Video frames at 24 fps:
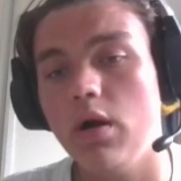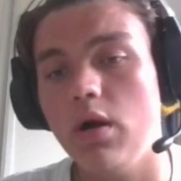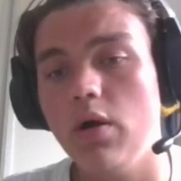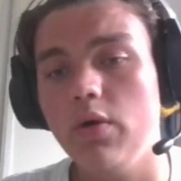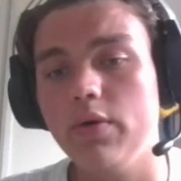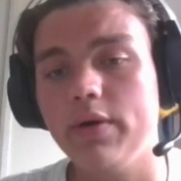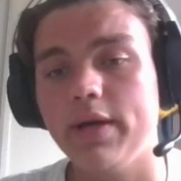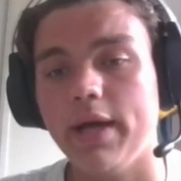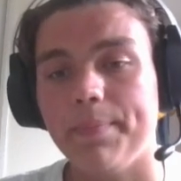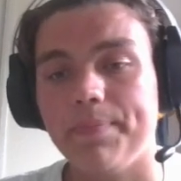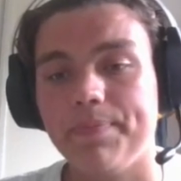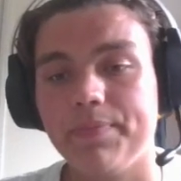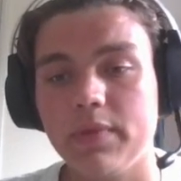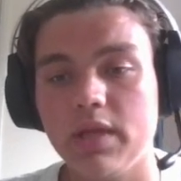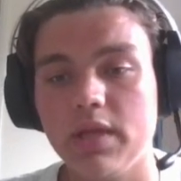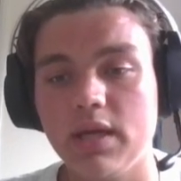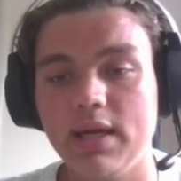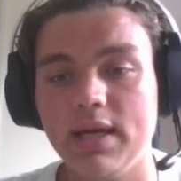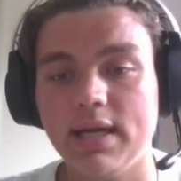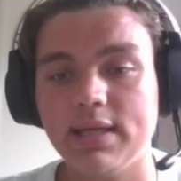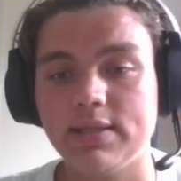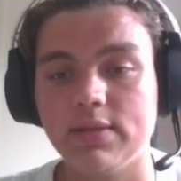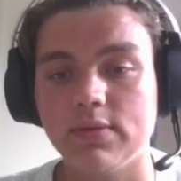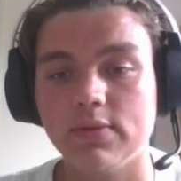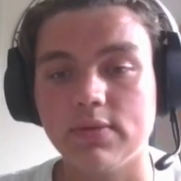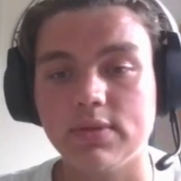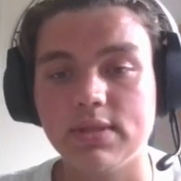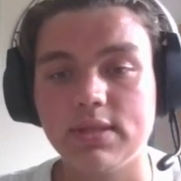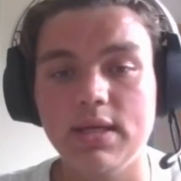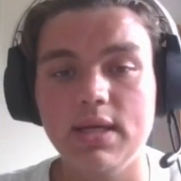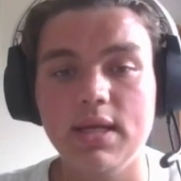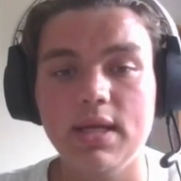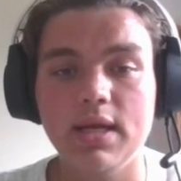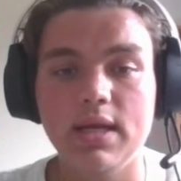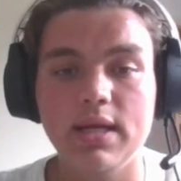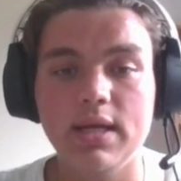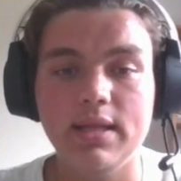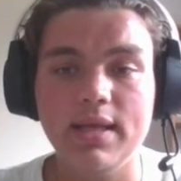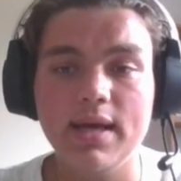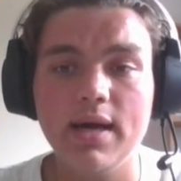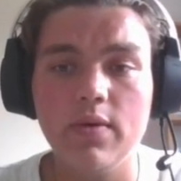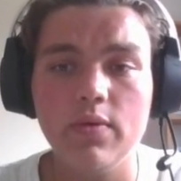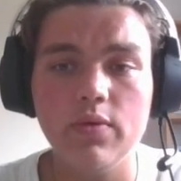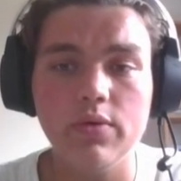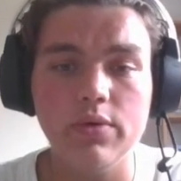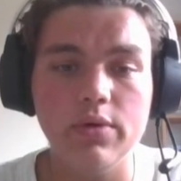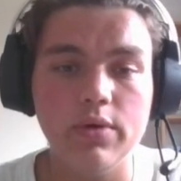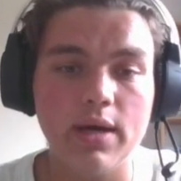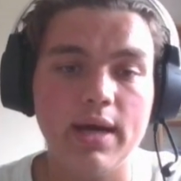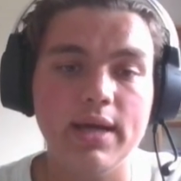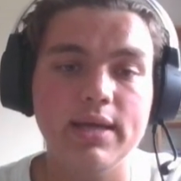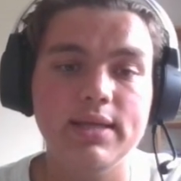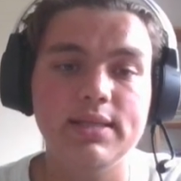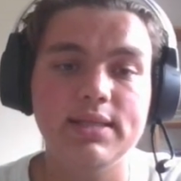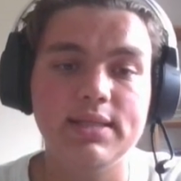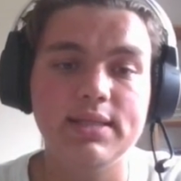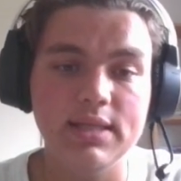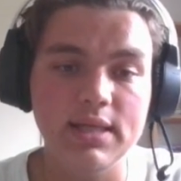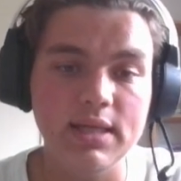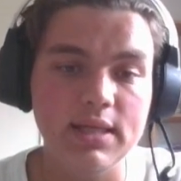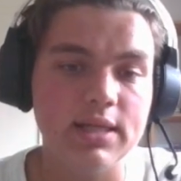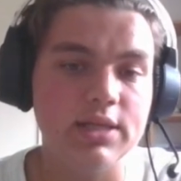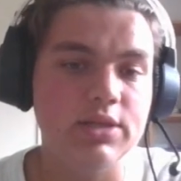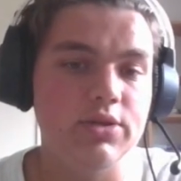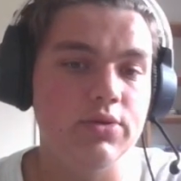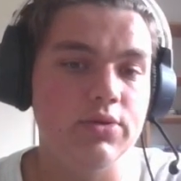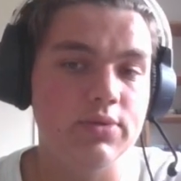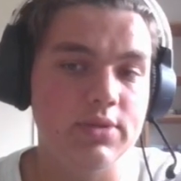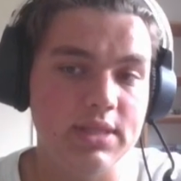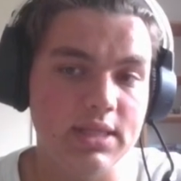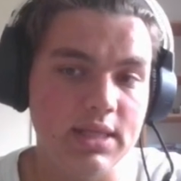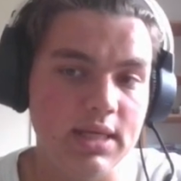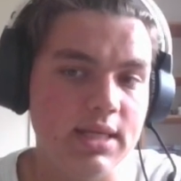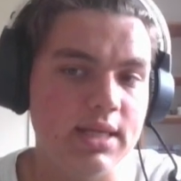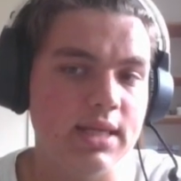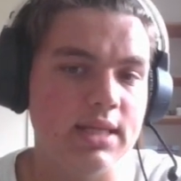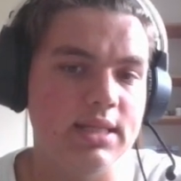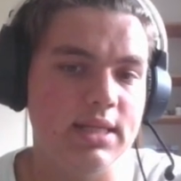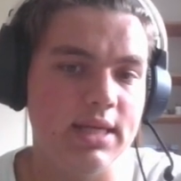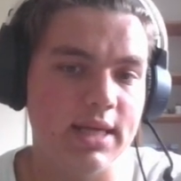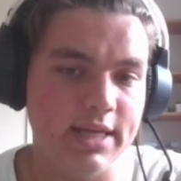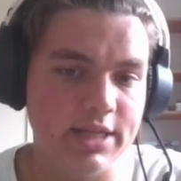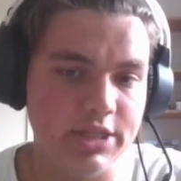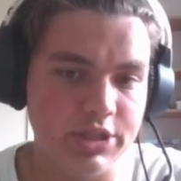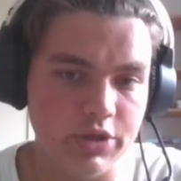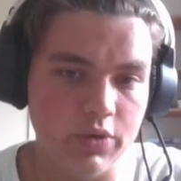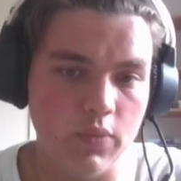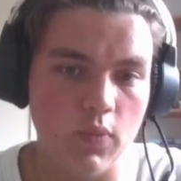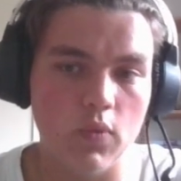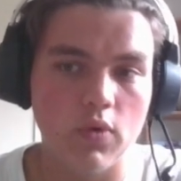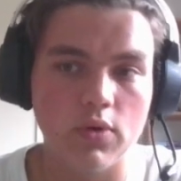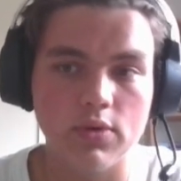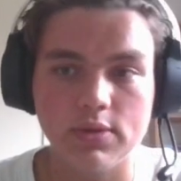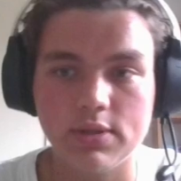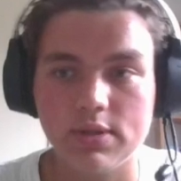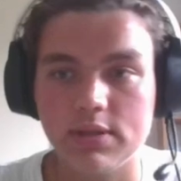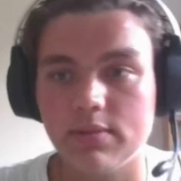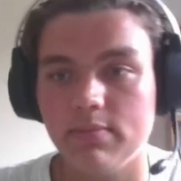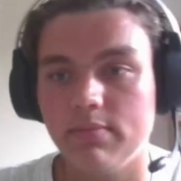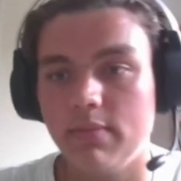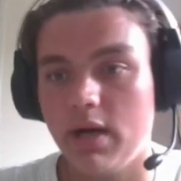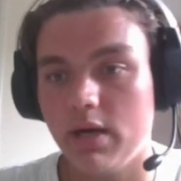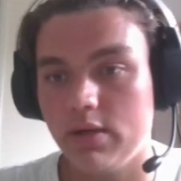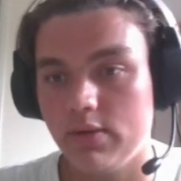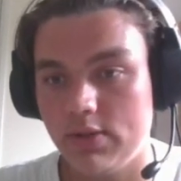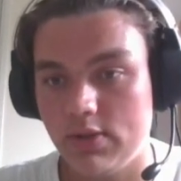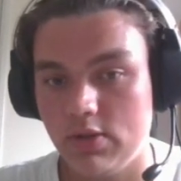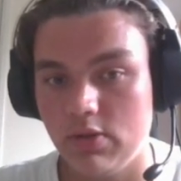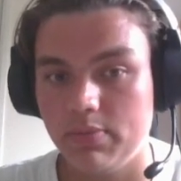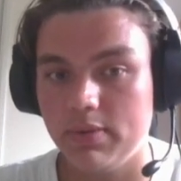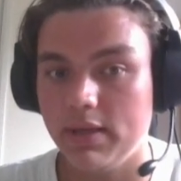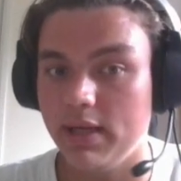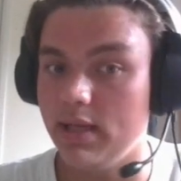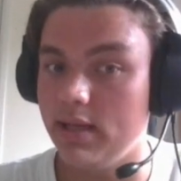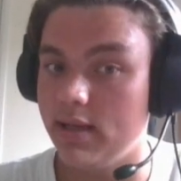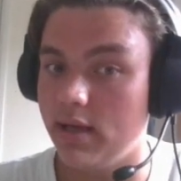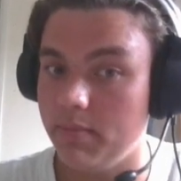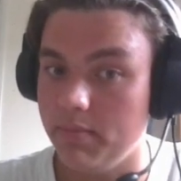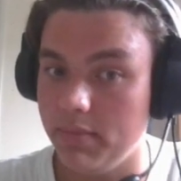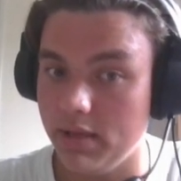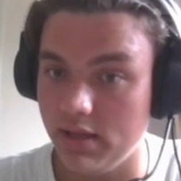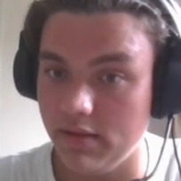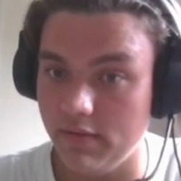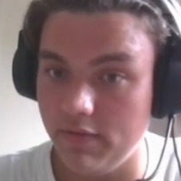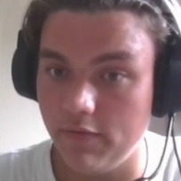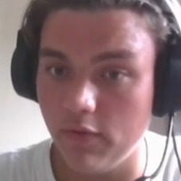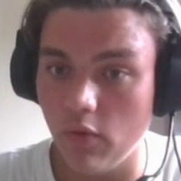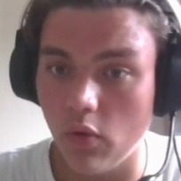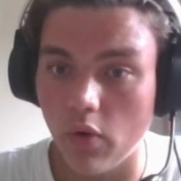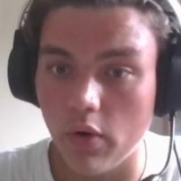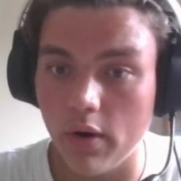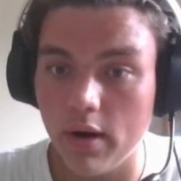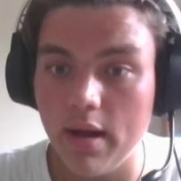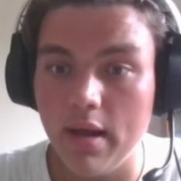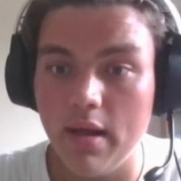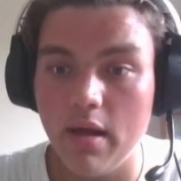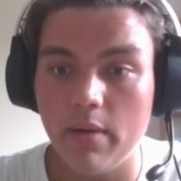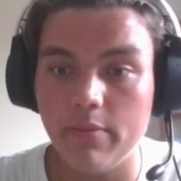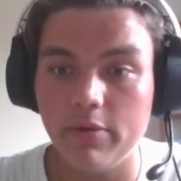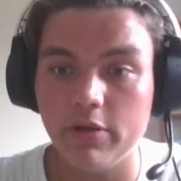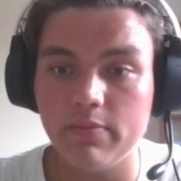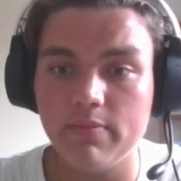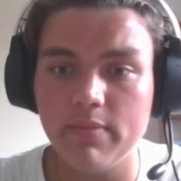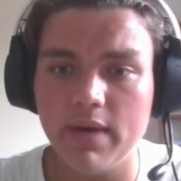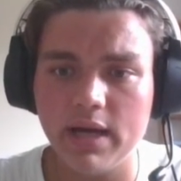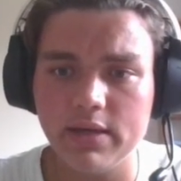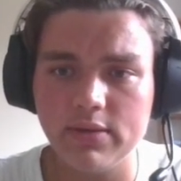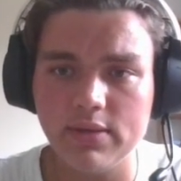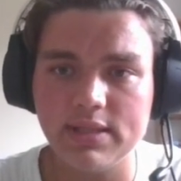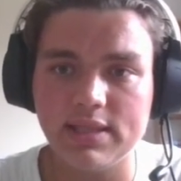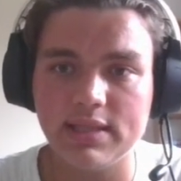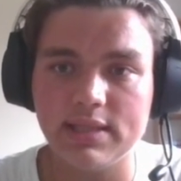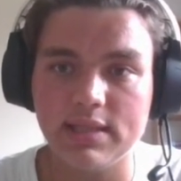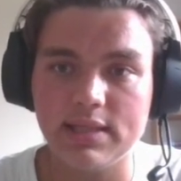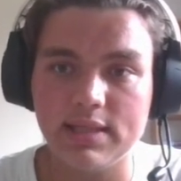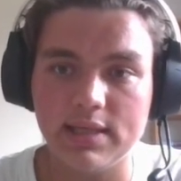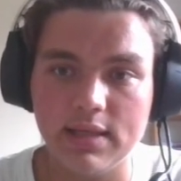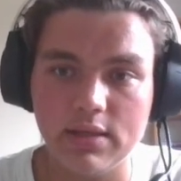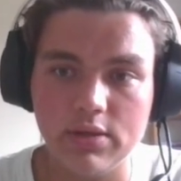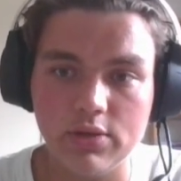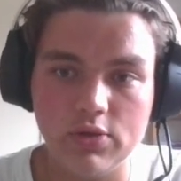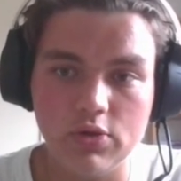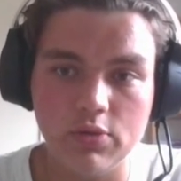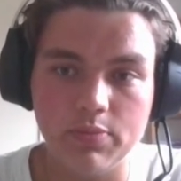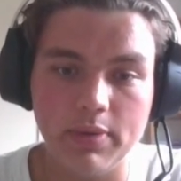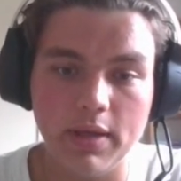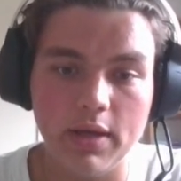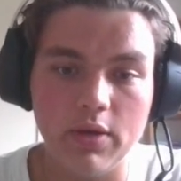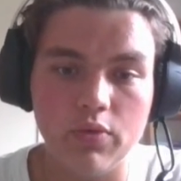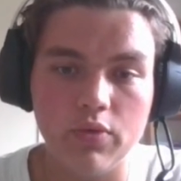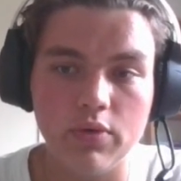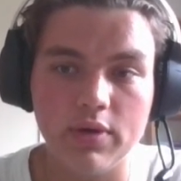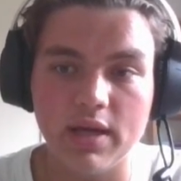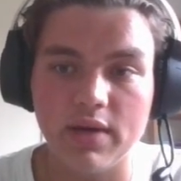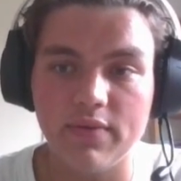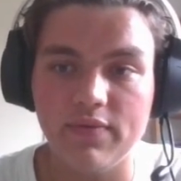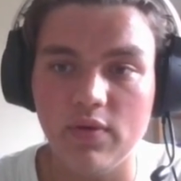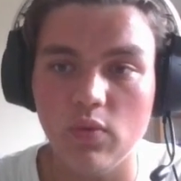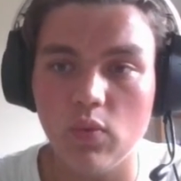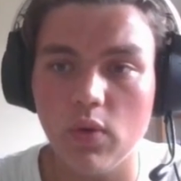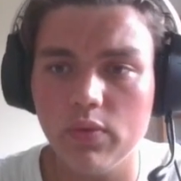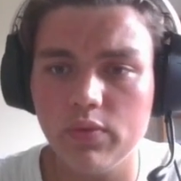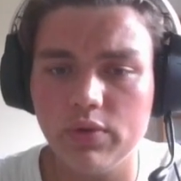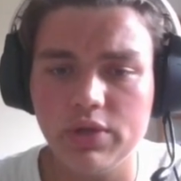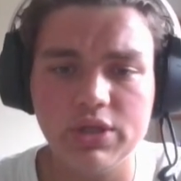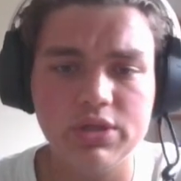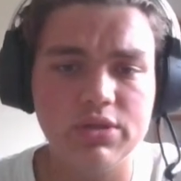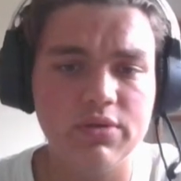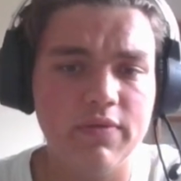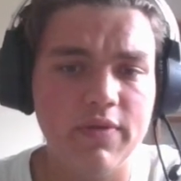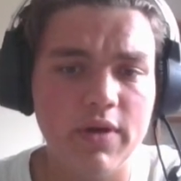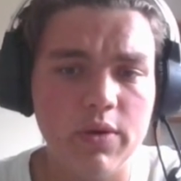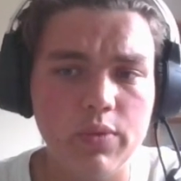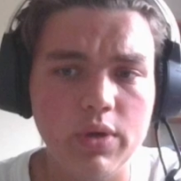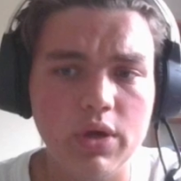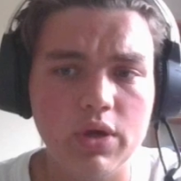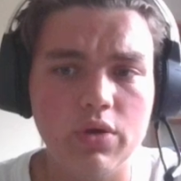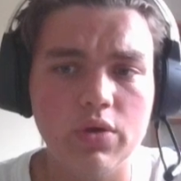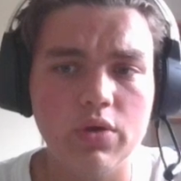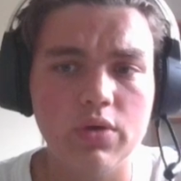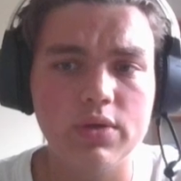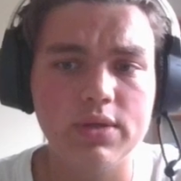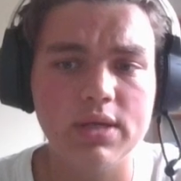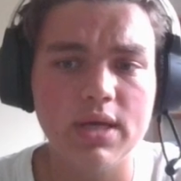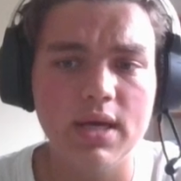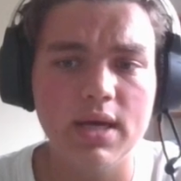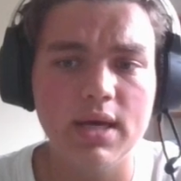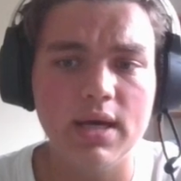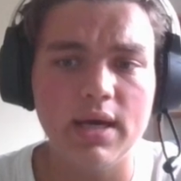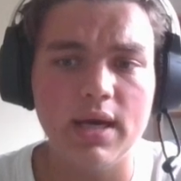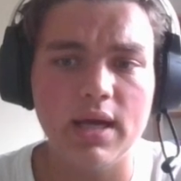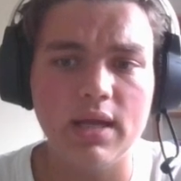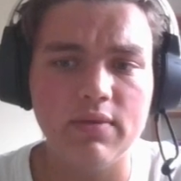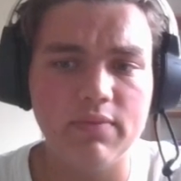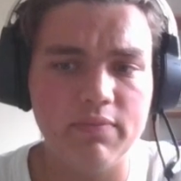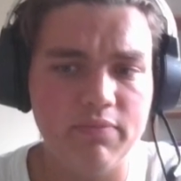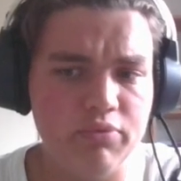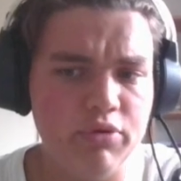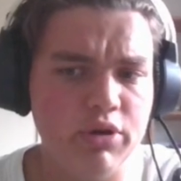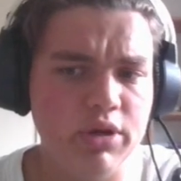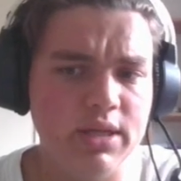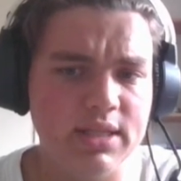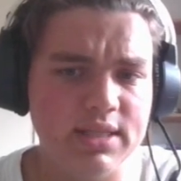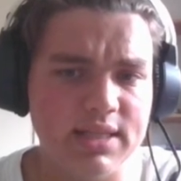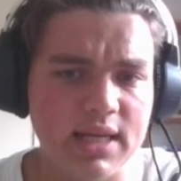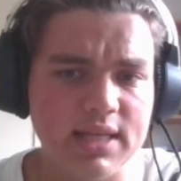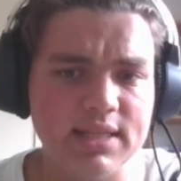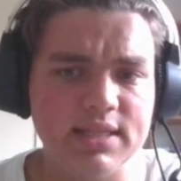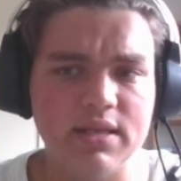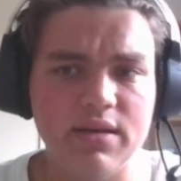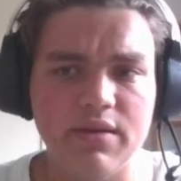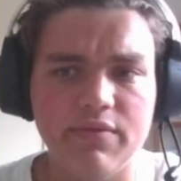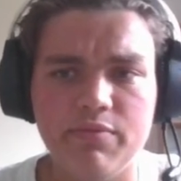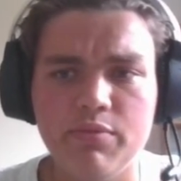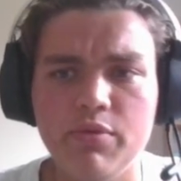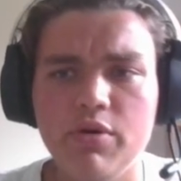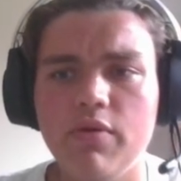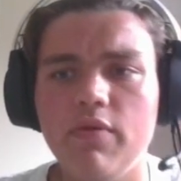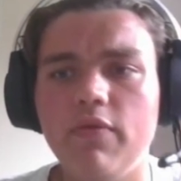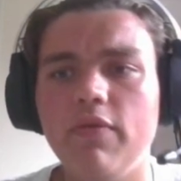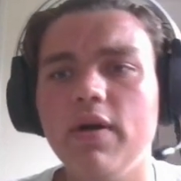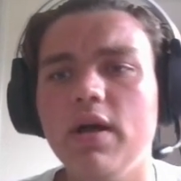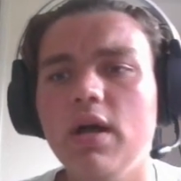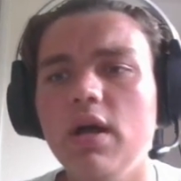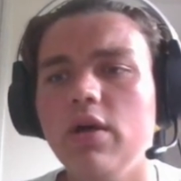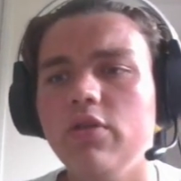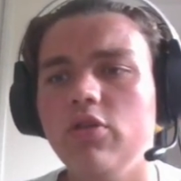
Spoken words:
Okay, castles. Now I see that the engine wants Magnus to play knight bd4, but Magnus decided to play rook fe1, which is a very good and pretty sensitive move.